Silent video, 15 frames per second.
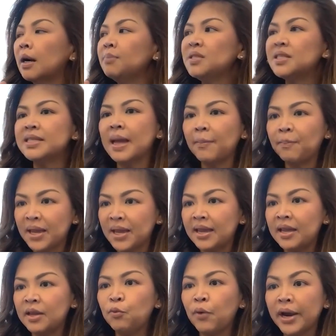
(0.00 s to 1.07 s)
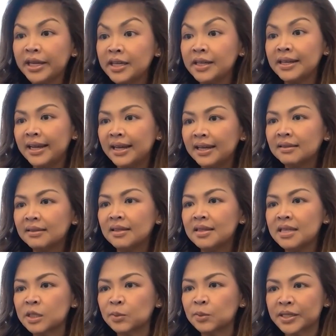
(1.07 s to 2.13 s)
step in, regulate
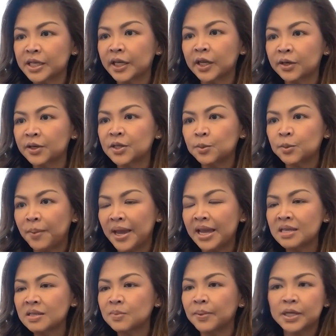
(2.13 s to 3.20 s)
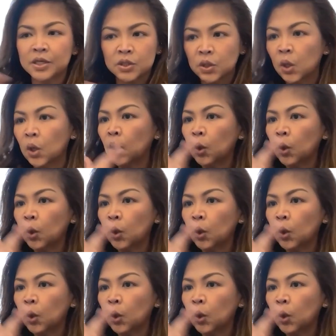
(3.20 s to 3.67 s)
this particular space, because